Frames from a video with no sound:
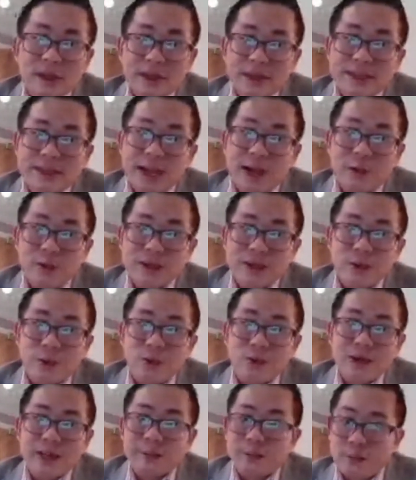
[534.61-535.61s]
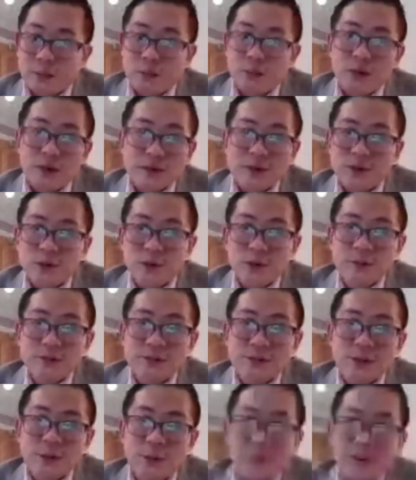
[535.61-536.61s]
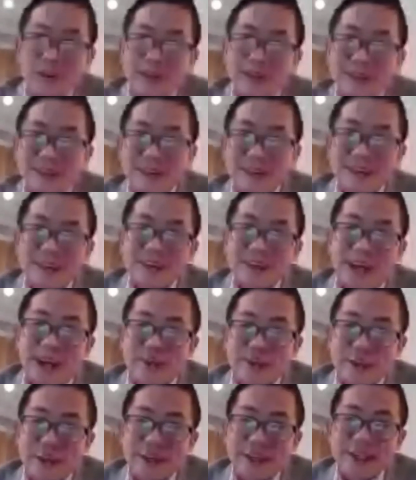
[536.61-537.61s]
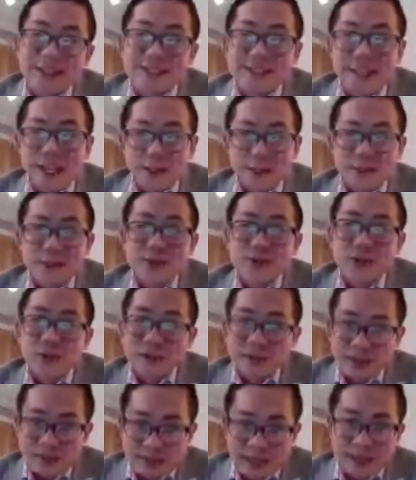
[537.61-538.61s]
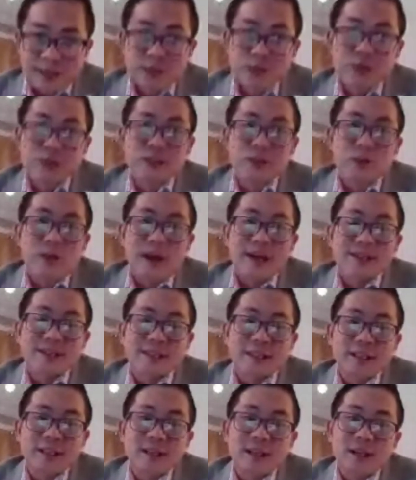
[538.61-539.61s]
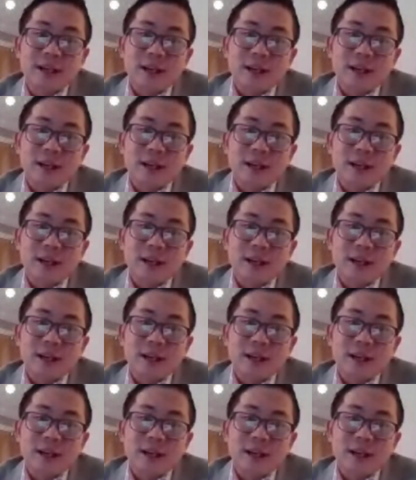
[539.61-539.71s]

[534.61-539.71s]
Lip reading: Now we all a pro on Zoom. So I think it's using technology wisely,